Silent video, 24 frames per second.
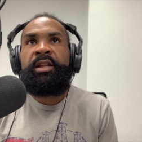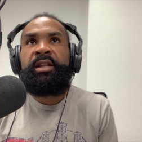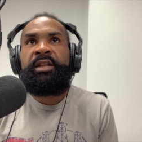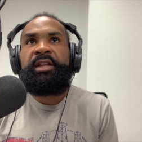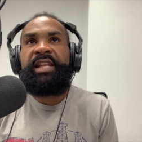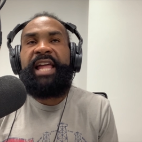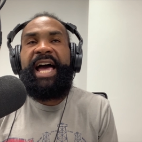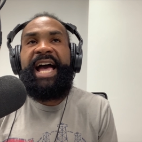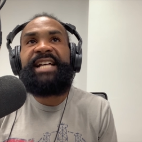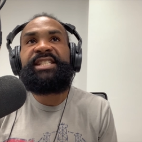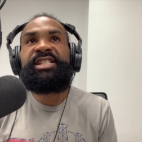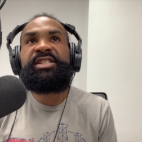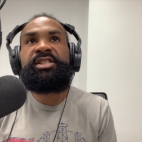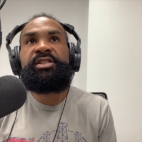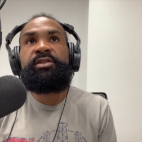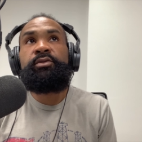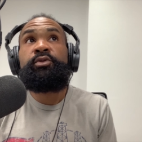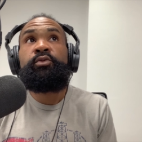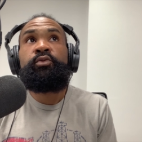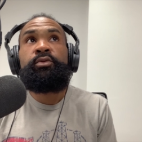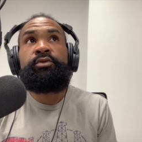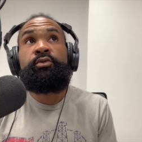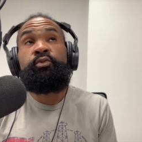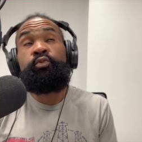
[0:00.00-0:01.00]
Last,
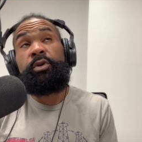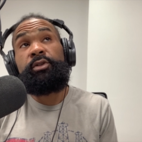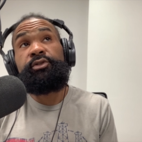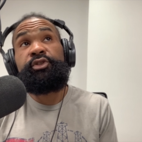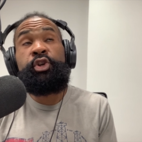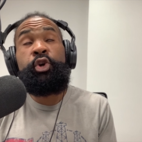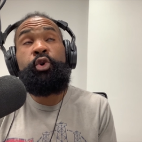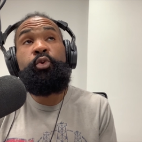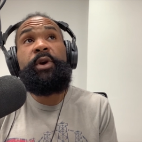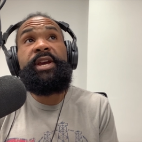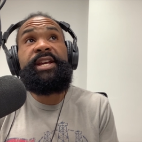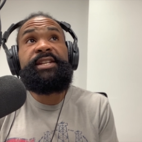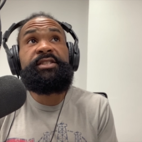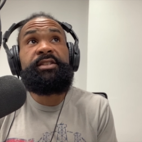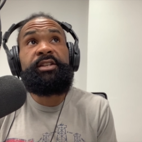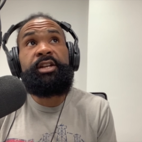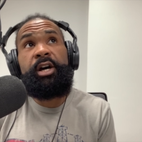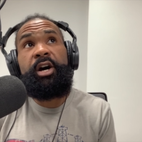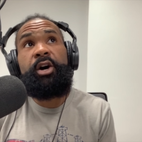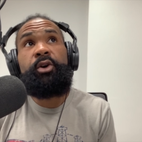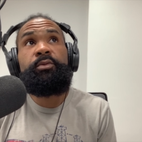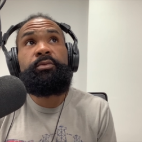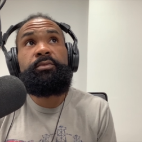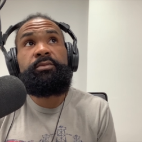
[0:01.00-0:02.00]
well, two weeks
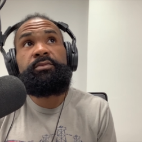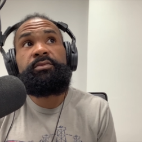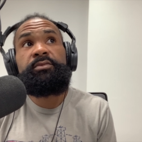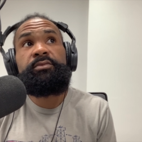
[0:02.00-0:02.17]
ago,